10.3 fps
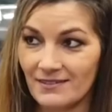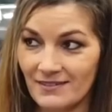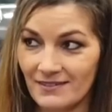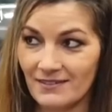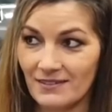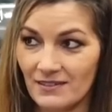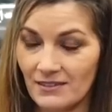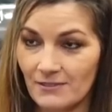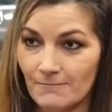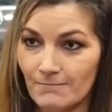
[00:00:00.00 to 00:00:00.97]

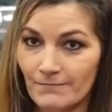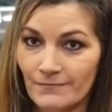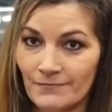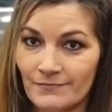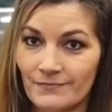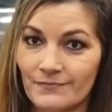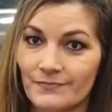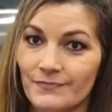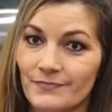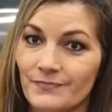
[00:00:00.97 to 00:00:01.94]

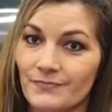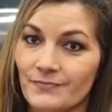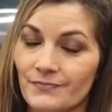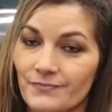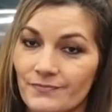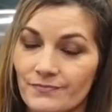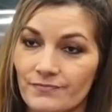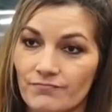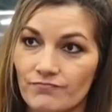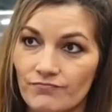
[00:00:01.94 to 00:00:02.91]

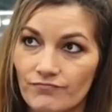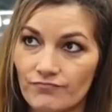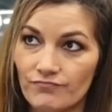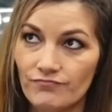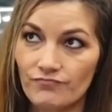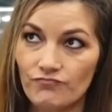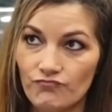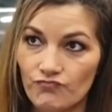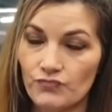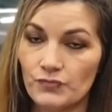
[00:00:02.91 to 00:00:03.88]

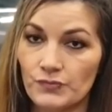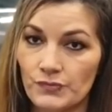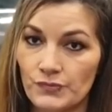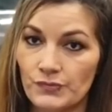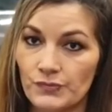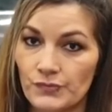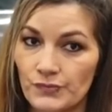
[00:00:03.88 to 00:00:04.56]
(silent)